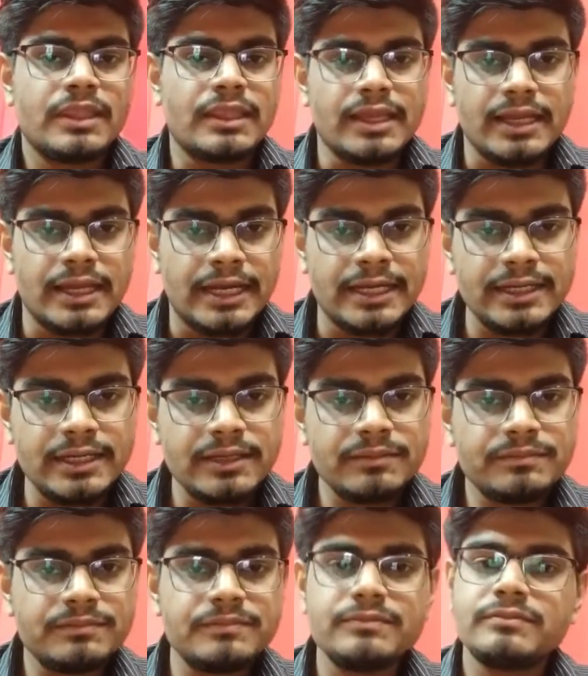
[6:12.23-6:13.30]
and
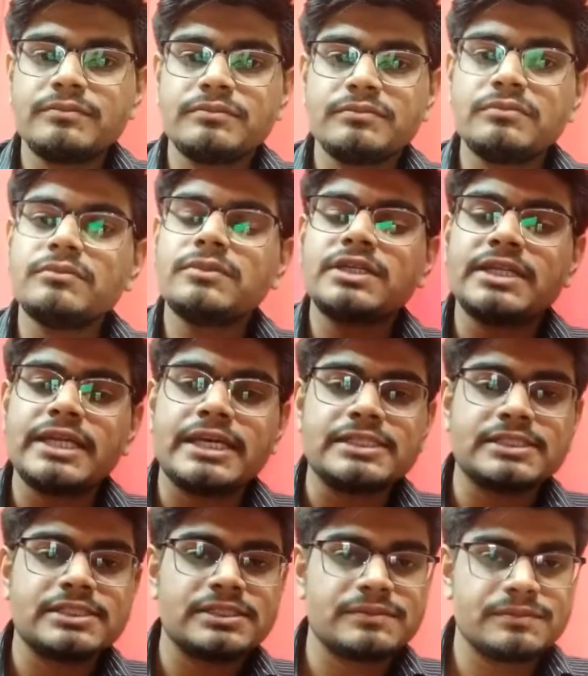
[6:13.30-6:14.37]

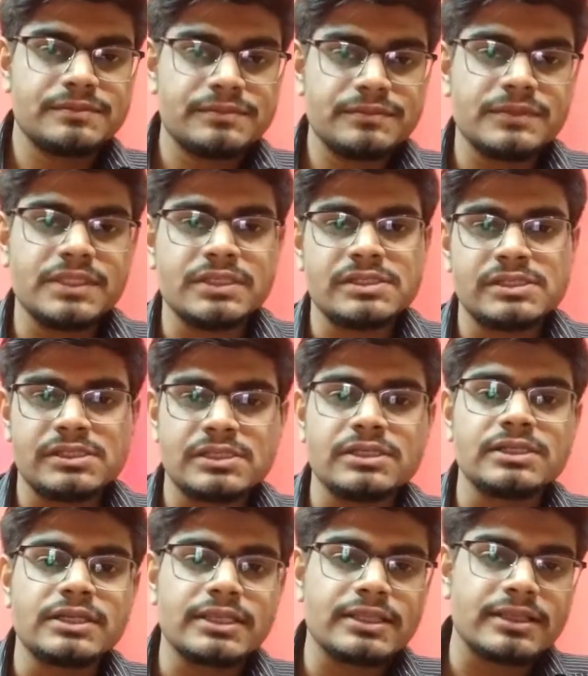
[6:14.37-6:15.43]
dash. There is
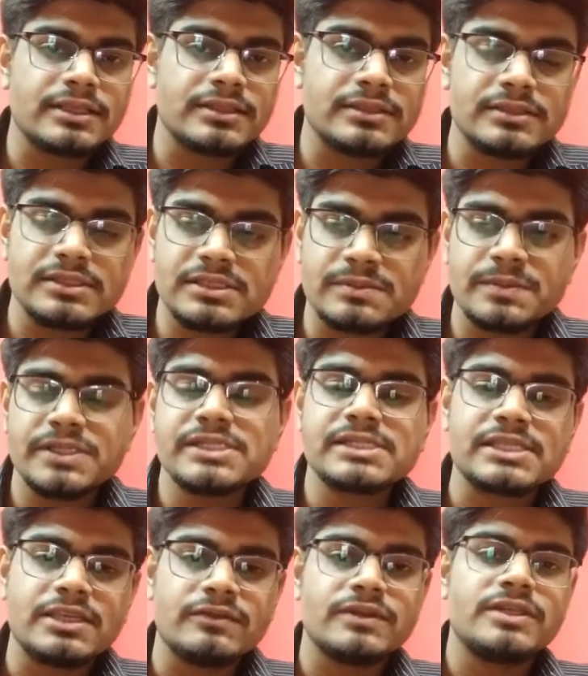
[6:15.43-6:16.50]
a space
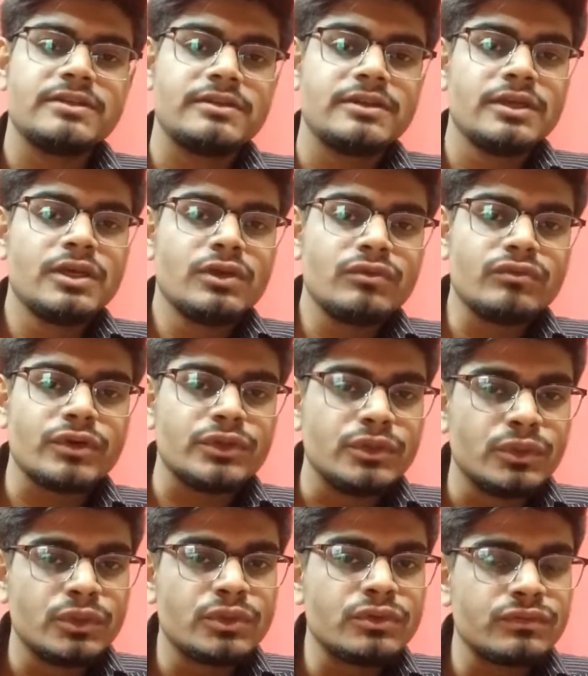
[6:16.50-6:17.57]
given for
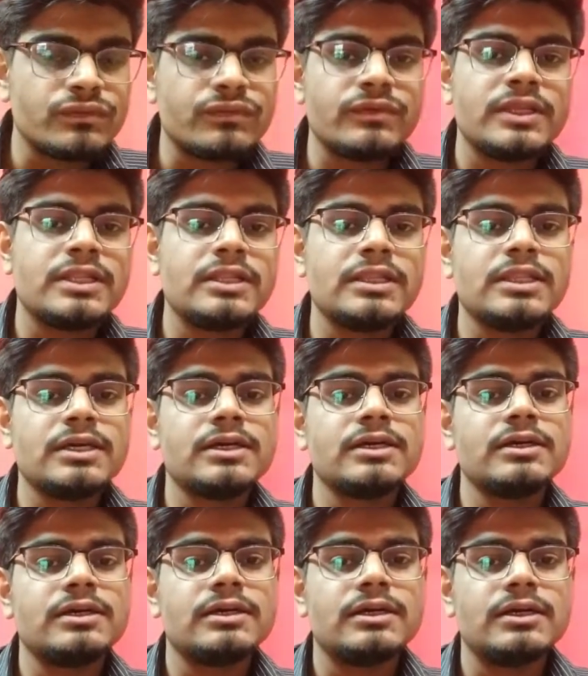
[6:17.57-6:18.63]
you to fill
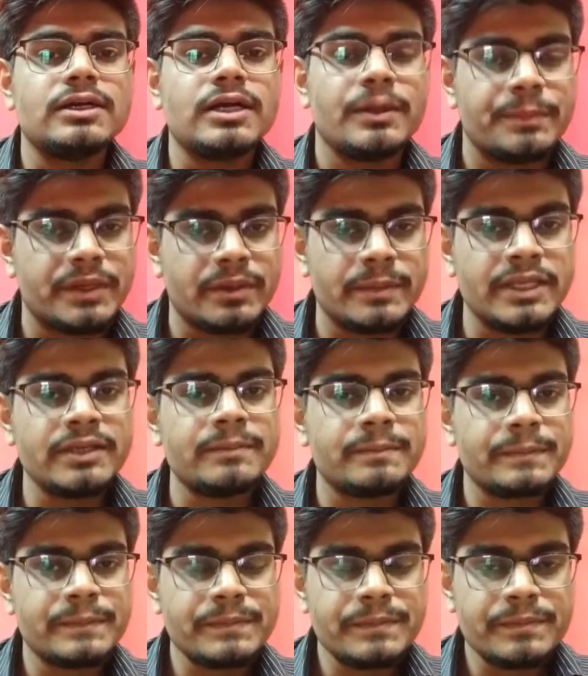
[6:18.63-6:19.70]
the upcoming
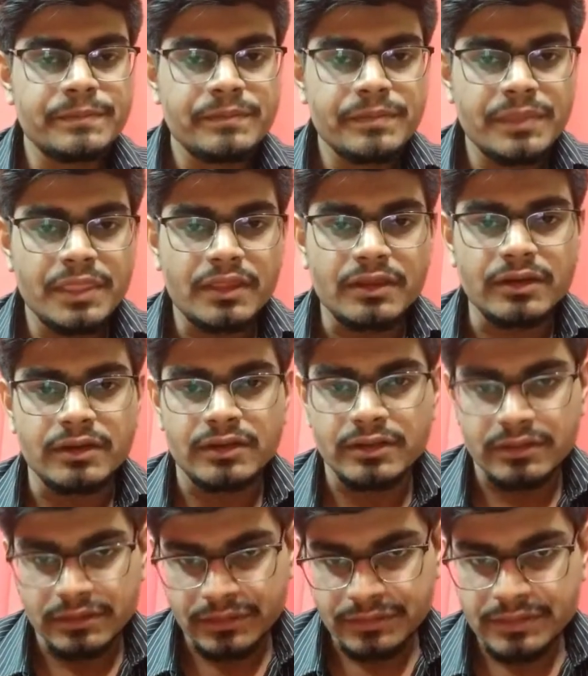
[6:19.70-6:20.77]

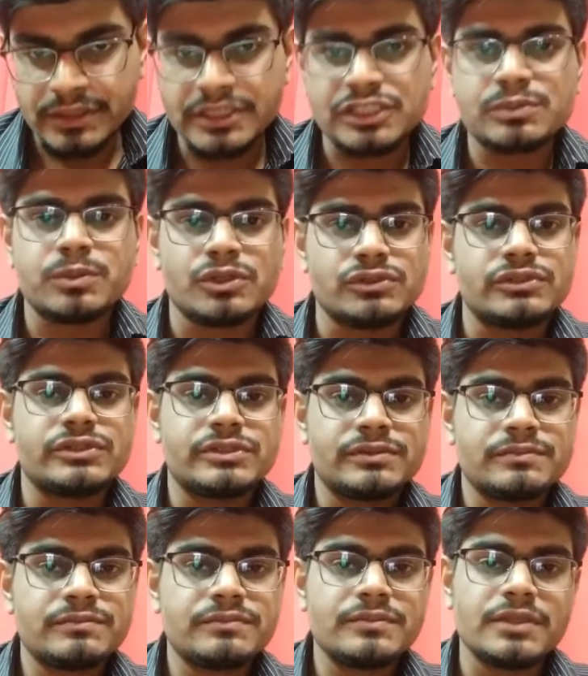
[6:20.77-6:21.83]
response,
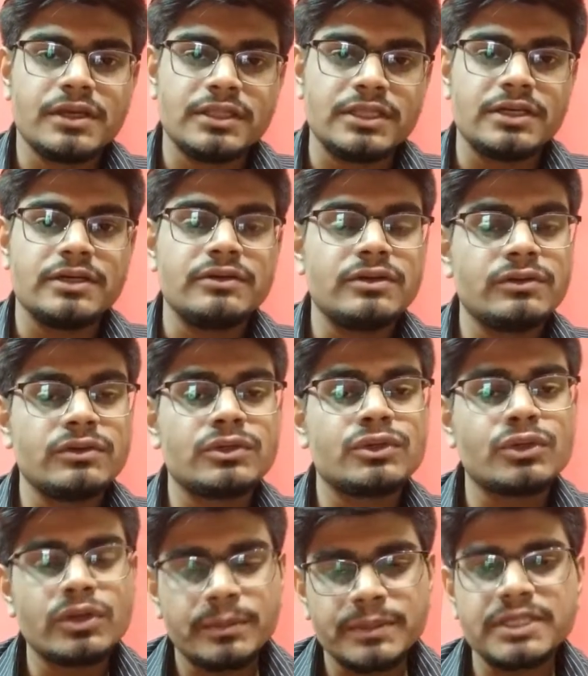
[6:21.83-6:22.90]

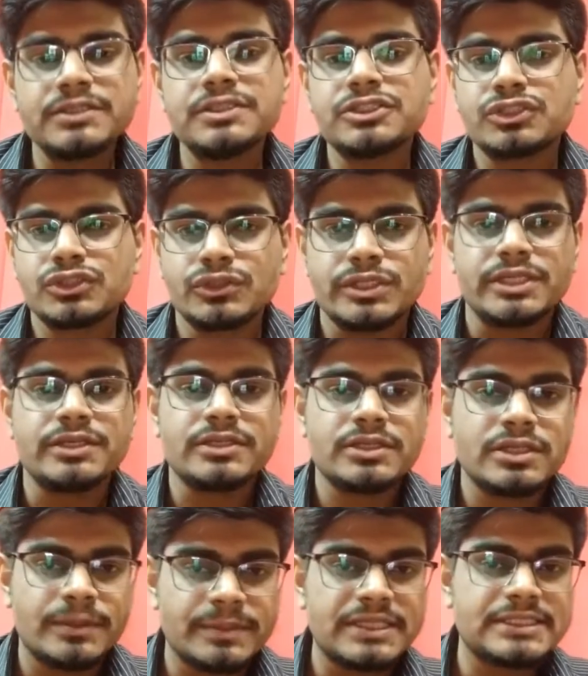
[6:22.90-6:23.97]
to complete the story,
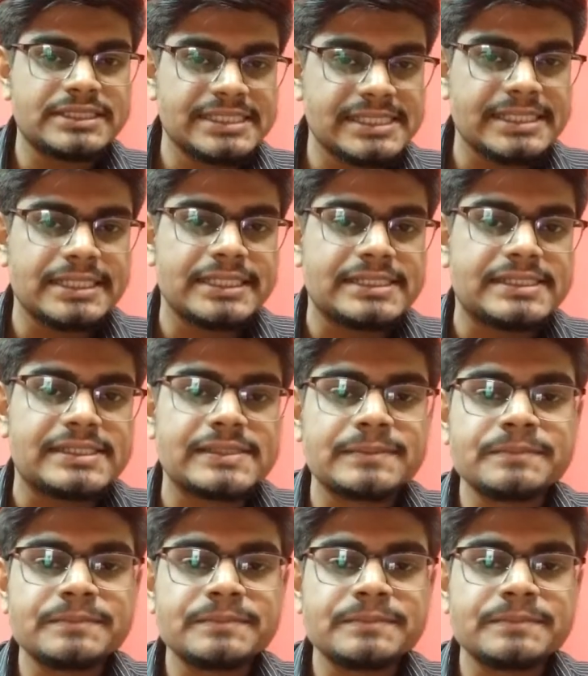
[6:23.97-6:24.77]
complete the sentence.